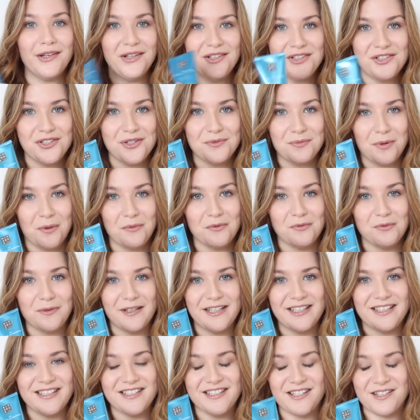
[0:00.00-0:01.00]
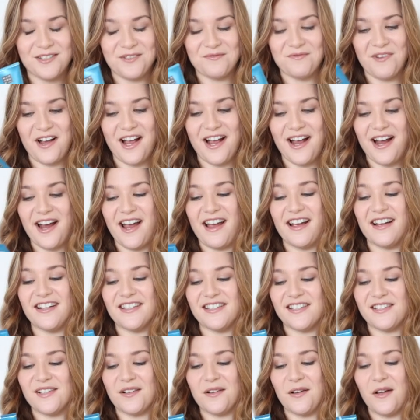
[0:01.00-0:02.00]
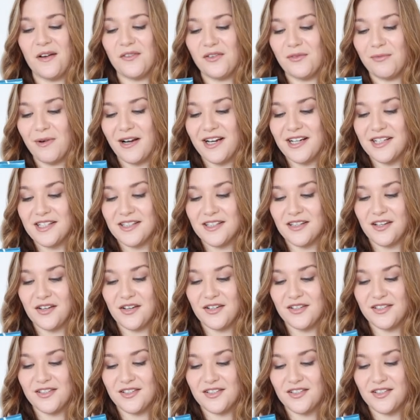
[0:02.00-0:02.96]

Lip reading: should probably condition my hair until I replace those.